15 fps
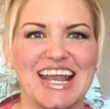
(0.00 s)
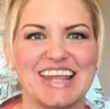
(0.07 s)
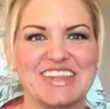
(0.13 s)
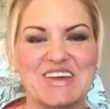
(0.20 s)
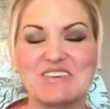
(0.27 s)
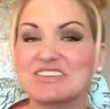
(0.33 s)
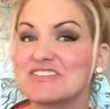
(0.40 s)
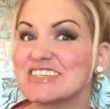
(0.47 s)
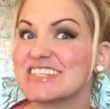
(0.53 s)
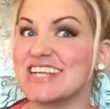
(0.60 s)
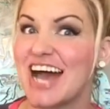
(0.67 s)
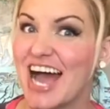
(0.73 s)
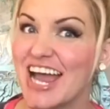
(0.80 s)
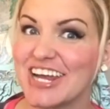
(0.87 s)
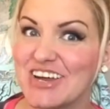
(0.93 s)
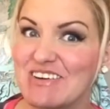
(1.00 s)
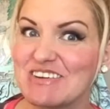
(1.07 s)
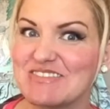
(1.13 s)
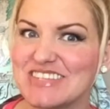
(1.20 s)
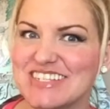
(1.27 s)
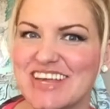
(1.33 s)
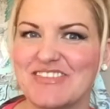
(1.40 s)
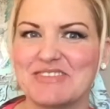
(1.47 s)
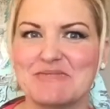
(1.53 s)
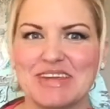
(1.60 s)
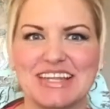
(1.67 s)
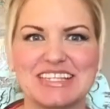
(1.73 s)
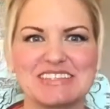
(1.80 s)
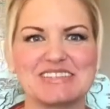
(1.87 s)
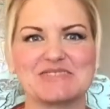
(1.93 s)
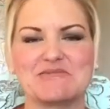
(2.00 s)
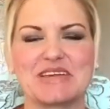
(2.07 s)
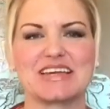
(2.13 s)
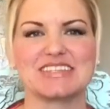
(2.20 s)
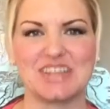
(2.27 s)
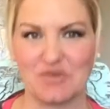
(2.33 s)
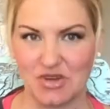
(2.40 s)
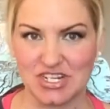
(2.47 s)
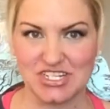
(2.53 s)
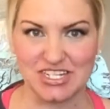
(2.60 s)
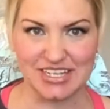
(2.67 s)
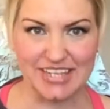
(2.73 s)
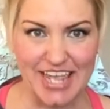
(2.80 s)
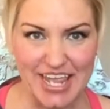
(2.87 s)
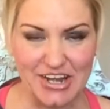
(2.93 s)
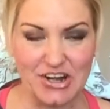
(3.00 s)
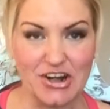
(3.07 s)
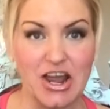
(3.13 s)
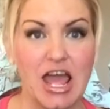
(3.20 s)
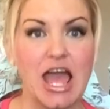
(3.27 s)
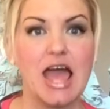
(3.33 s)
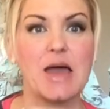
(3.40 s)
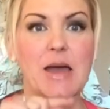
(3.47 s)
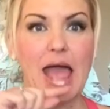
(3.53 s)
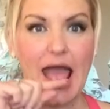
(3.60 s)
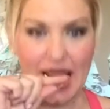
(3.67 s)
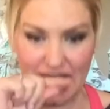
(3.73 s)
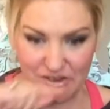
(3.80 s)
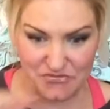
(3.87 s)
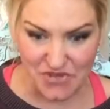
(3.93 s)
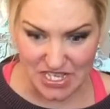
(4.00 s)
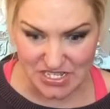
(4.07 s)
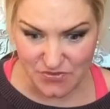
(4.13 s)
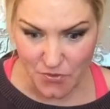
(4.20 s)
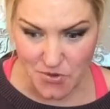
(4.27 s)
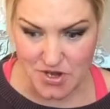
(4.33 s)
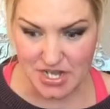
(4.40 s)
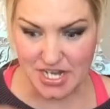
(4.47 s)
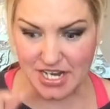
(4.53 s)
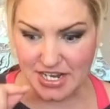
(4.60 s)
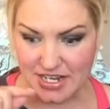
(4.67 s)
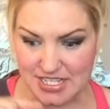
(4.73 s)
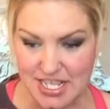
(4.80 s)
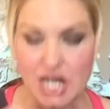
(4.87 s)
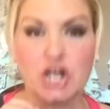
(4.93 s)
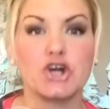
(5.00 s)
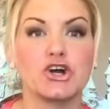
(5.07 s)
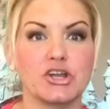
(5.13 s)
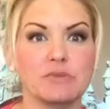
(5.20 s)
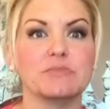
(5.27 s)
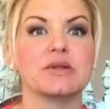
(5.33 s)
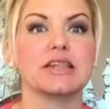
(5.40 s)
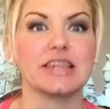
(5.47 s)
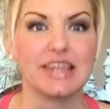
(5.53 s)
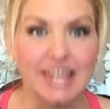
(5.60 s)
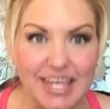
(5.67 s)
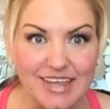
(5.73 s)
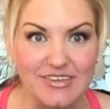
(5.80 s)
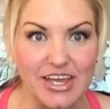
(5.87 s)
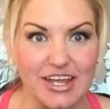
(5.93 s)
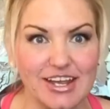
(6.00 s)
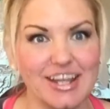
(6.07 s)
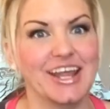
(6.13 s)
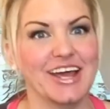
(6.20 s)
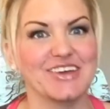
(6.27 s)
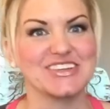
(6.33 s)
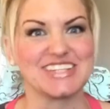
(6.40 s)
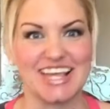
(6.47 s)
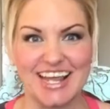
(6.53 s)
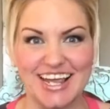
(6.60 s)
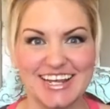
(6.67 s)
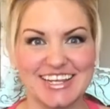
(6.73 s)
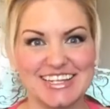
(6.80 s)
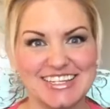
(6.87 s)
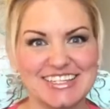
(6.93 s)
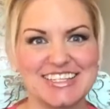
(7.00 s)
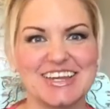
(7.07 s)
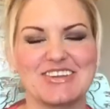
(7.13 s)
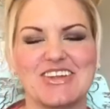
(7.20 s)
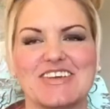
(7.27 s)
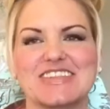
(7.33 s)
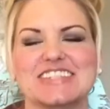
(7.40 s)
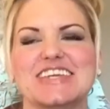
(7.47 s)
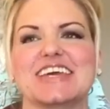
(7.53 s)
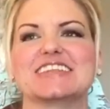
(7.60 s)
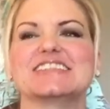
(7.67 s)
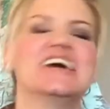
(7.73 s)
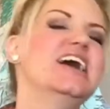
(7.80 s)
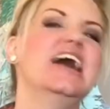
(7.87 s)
And the only reason I know it was 7 minutes is because I watched it later and I fast forwarded it because I couldn't believe it. And I was like, I need to see how long this takes.